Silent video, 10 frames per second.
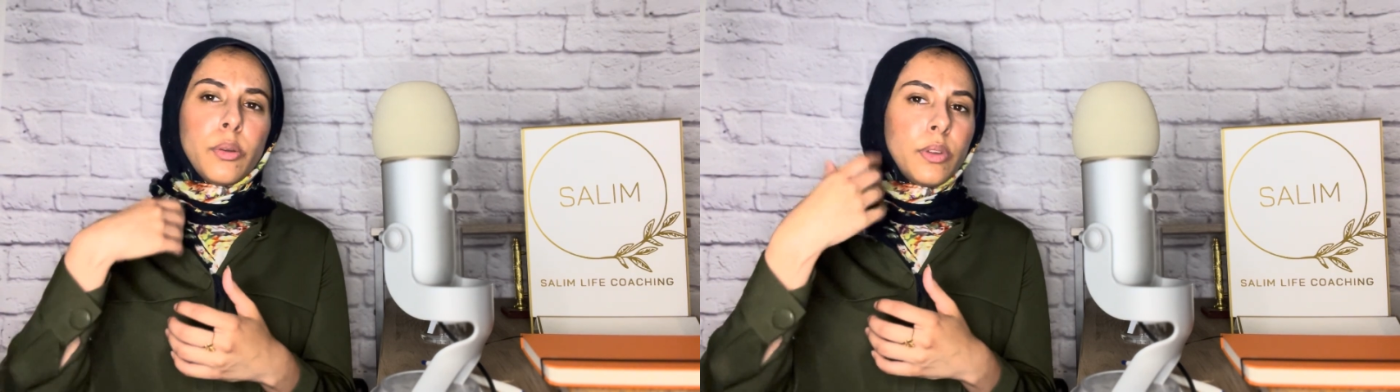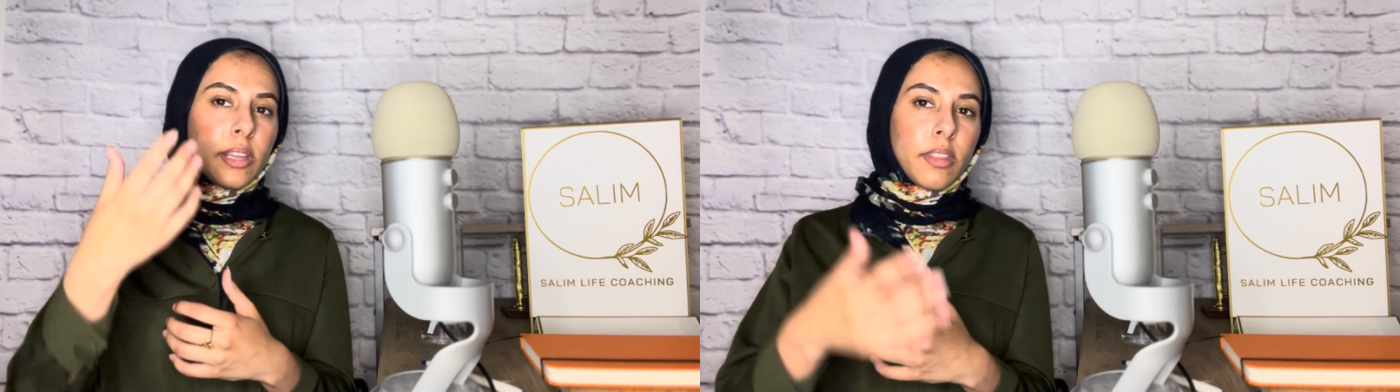
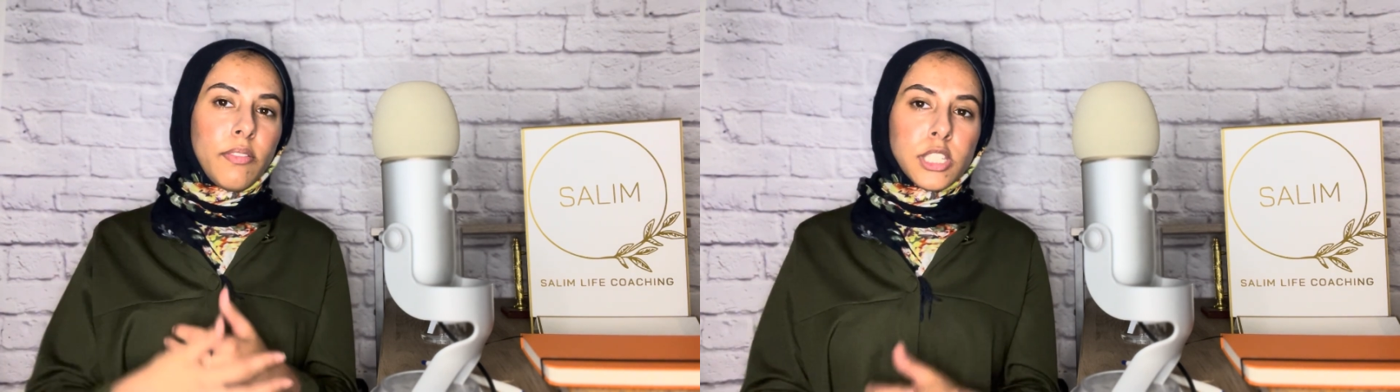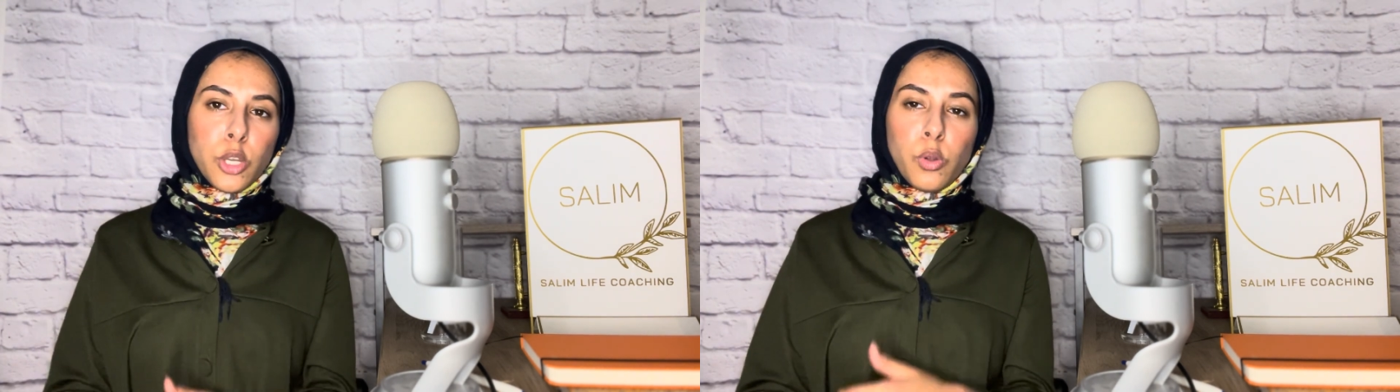we'd get the
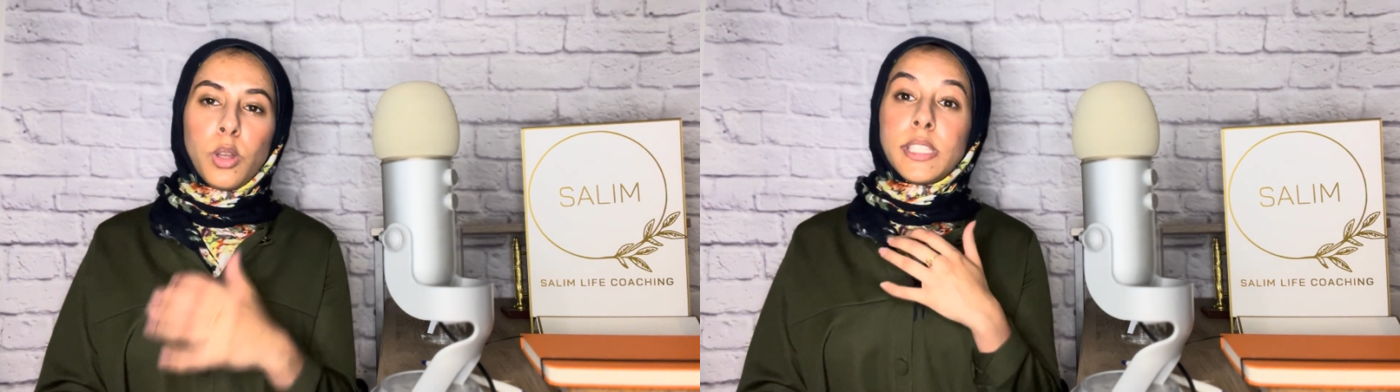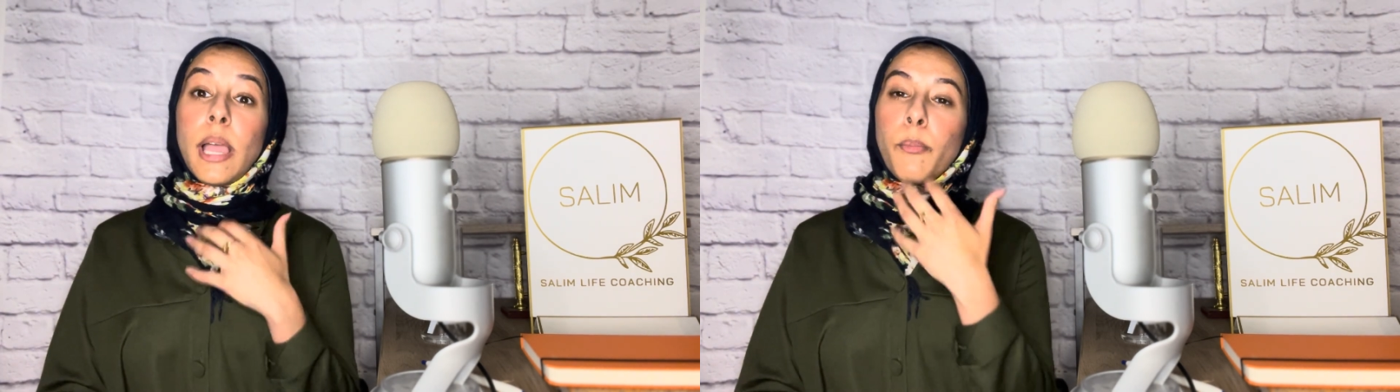physical
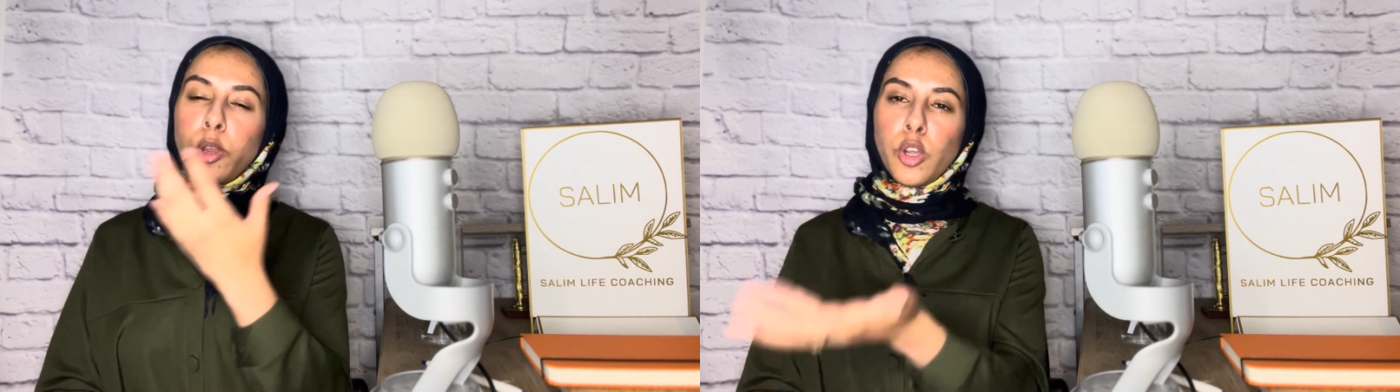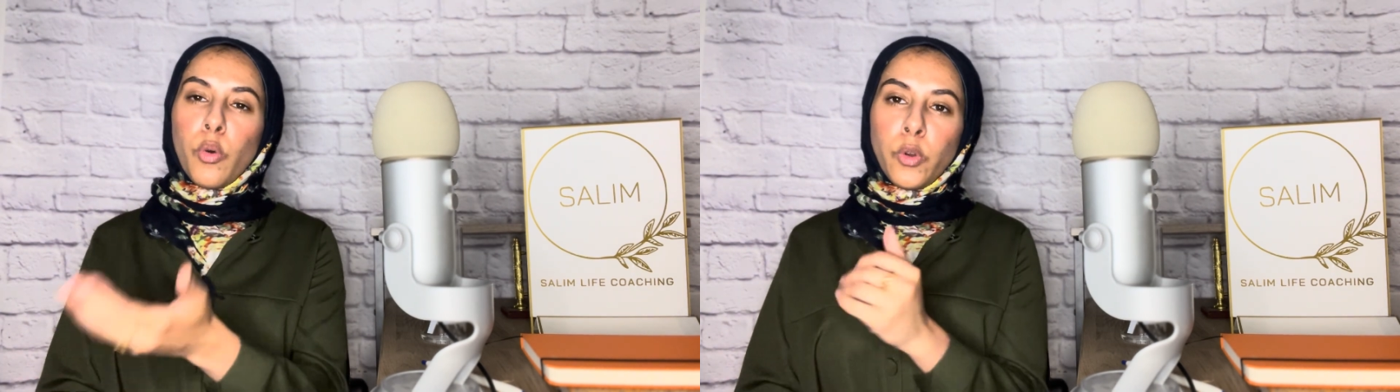exam,
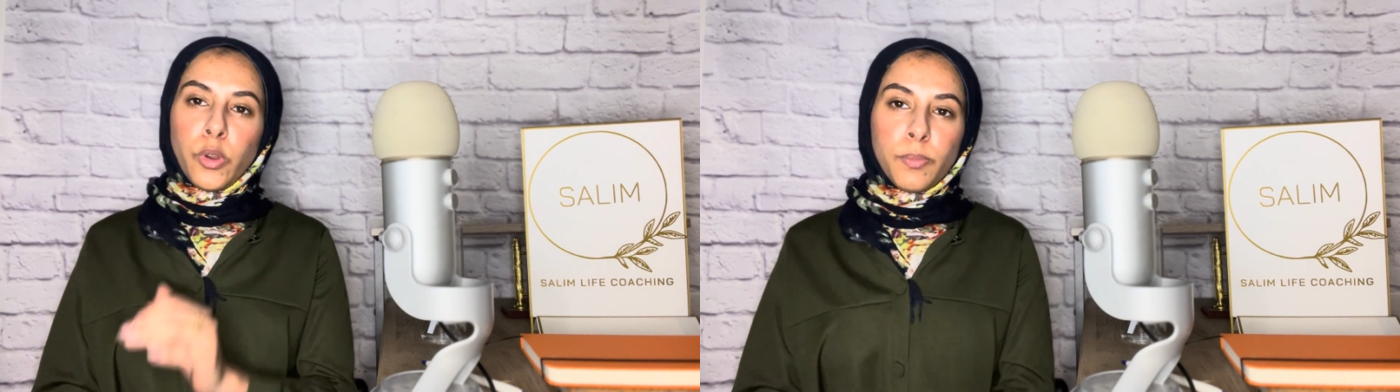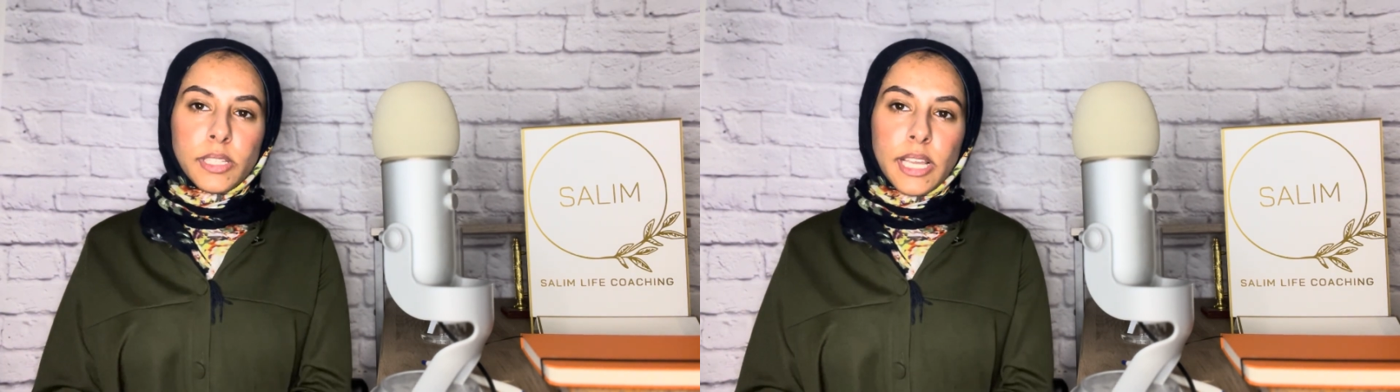we'd go and
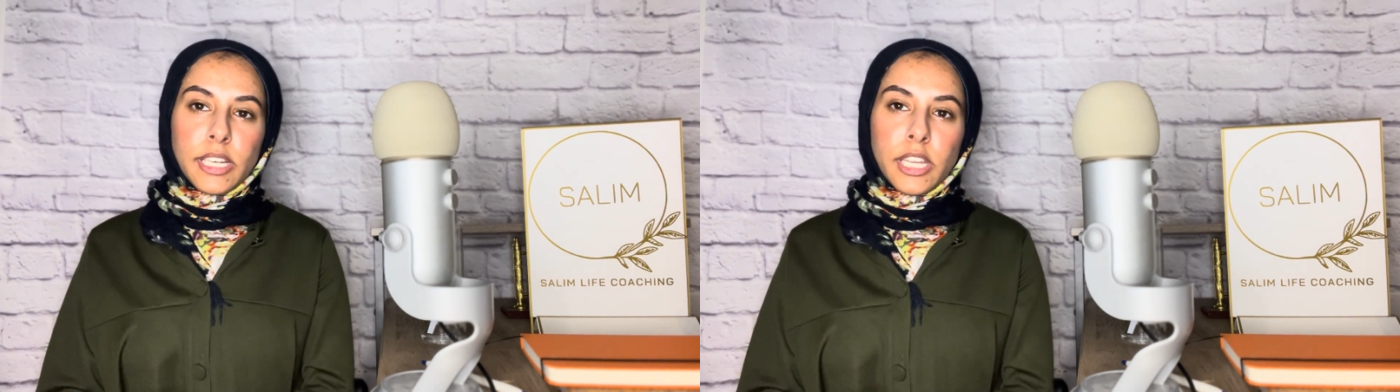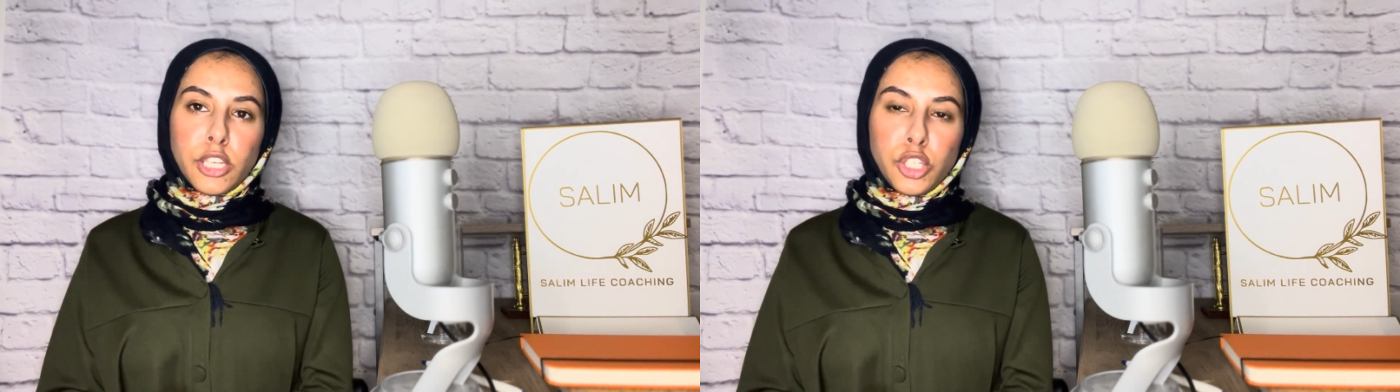we'd
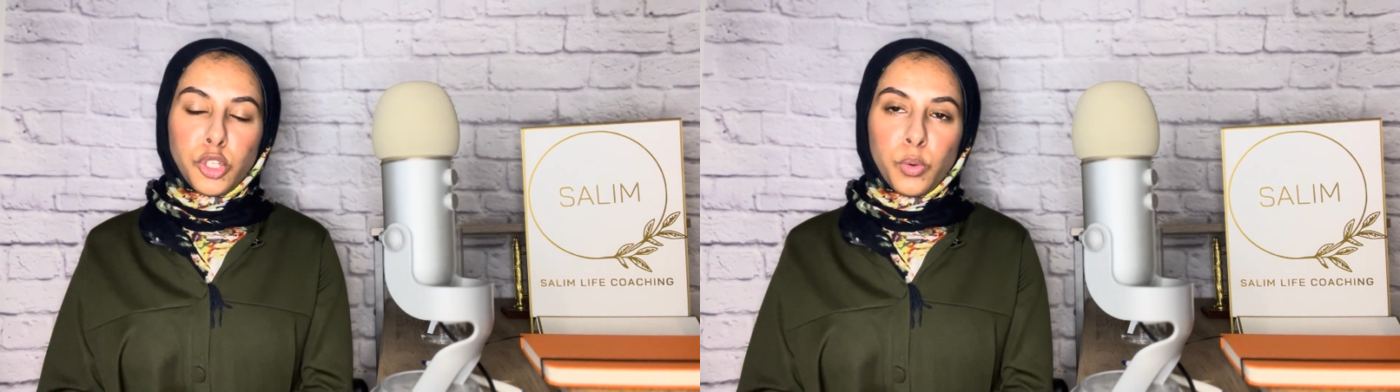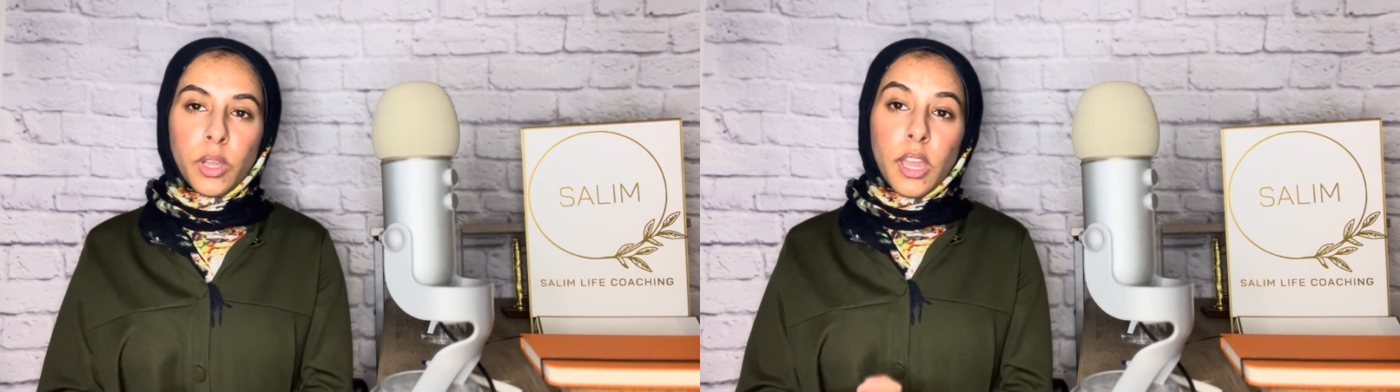present it
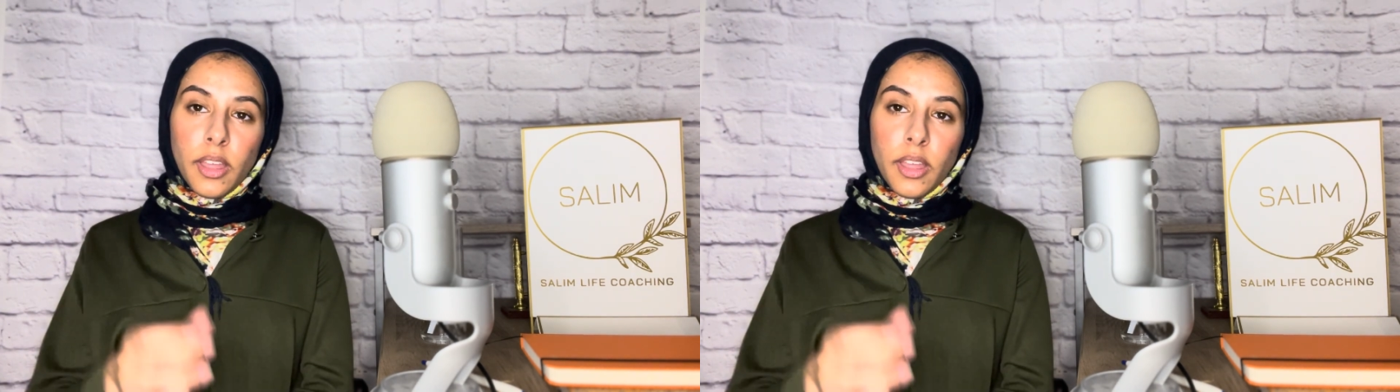to